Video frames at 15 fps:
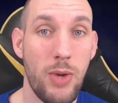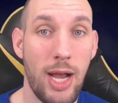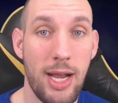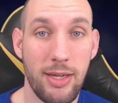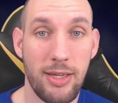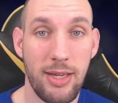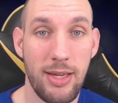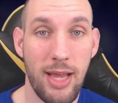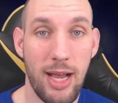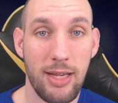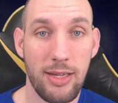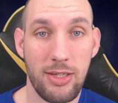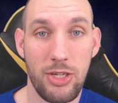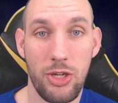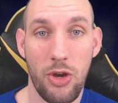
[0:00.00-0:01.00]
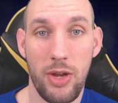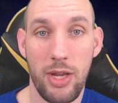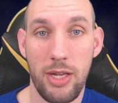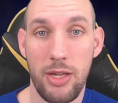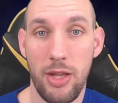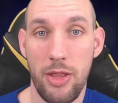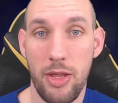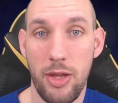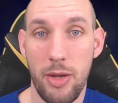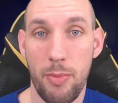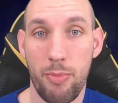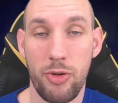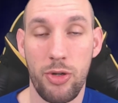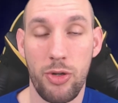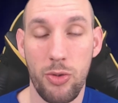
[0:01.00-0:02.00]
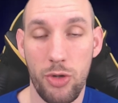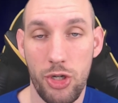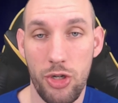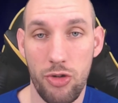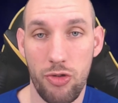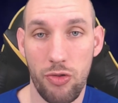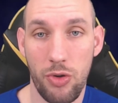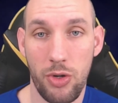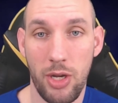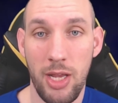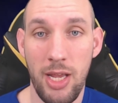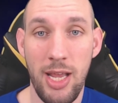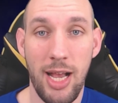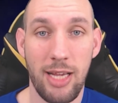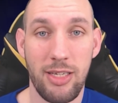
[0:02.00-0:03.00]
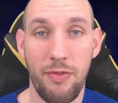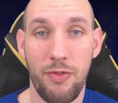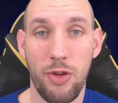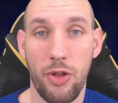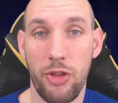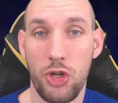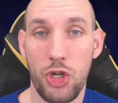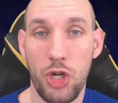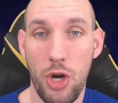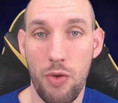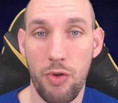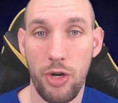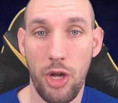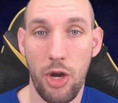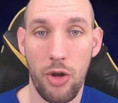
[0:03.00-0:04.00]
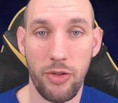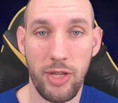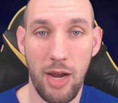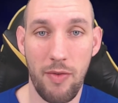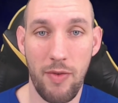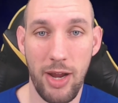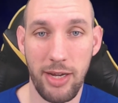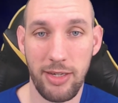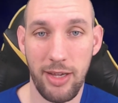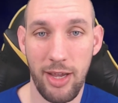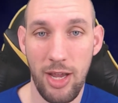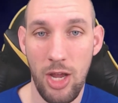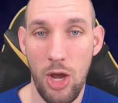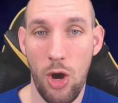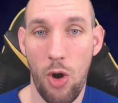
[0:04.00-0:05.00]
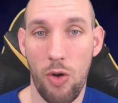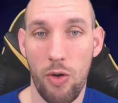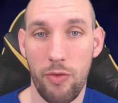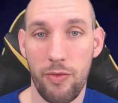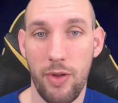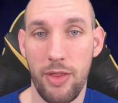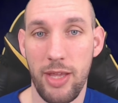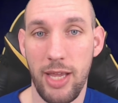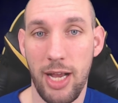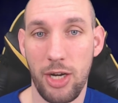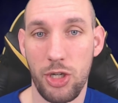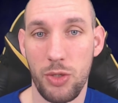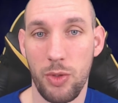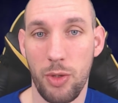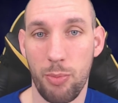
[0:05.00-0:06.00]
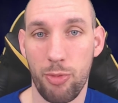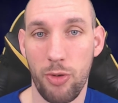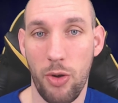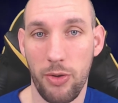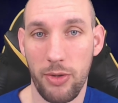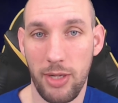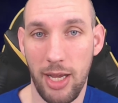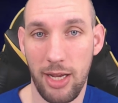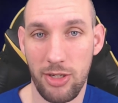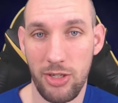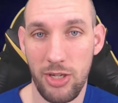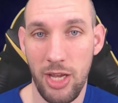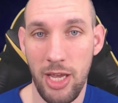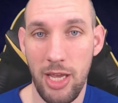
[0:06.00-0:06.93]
acting as you're in the production truck, as if you're the showrunner or director of the actual broadcast.